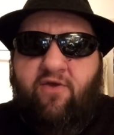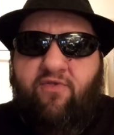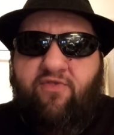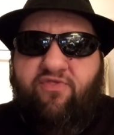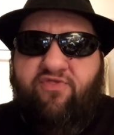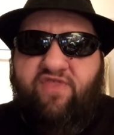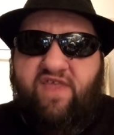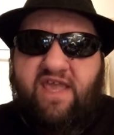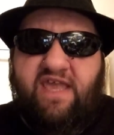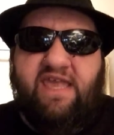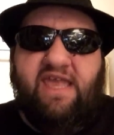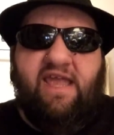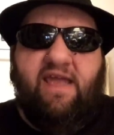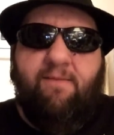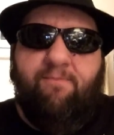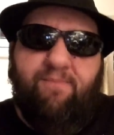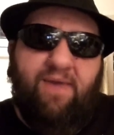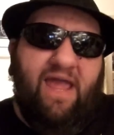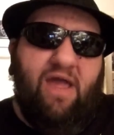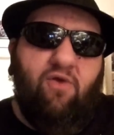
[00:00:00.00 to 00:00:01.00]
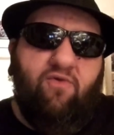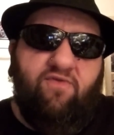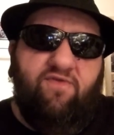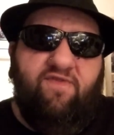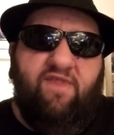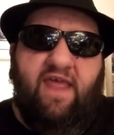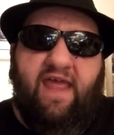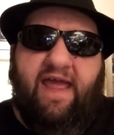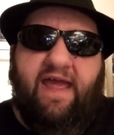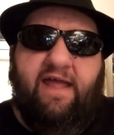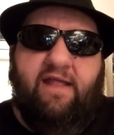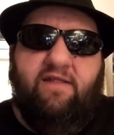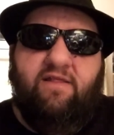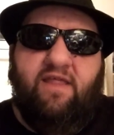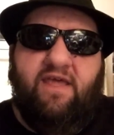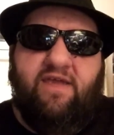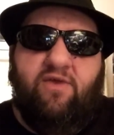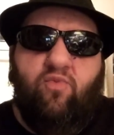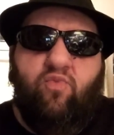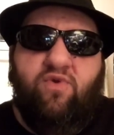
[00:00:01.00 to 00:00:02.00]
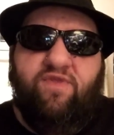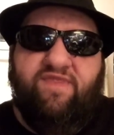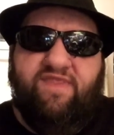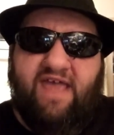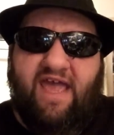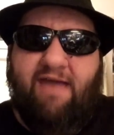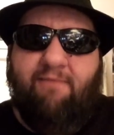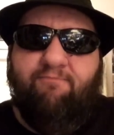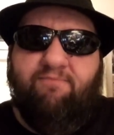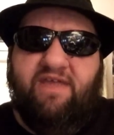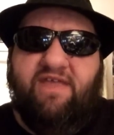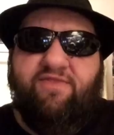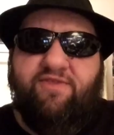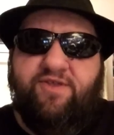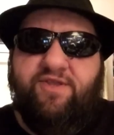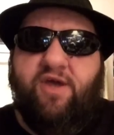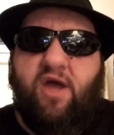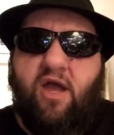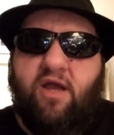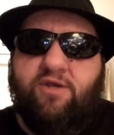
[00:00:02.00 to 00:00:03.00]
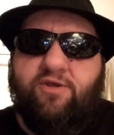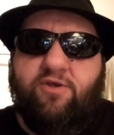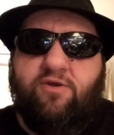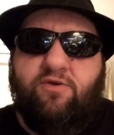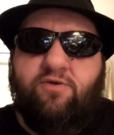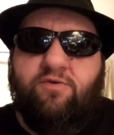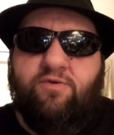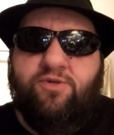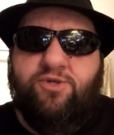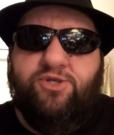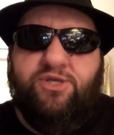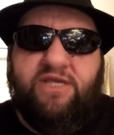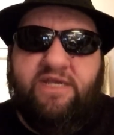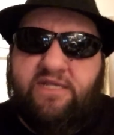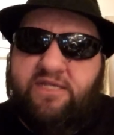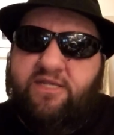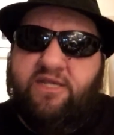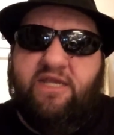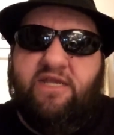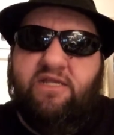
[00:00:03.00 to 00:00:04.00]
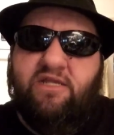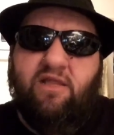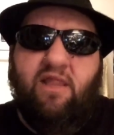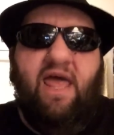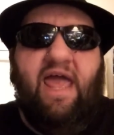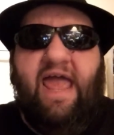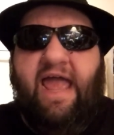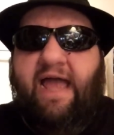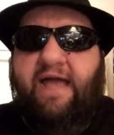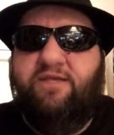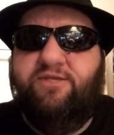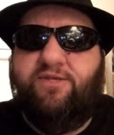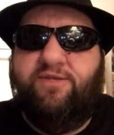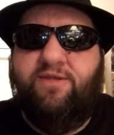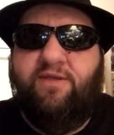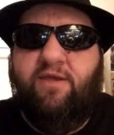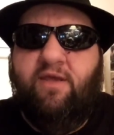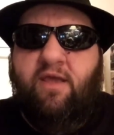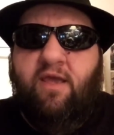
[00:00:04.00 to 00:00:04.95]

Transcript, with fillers: thinking about that, like, would that be the Doctor she sees last?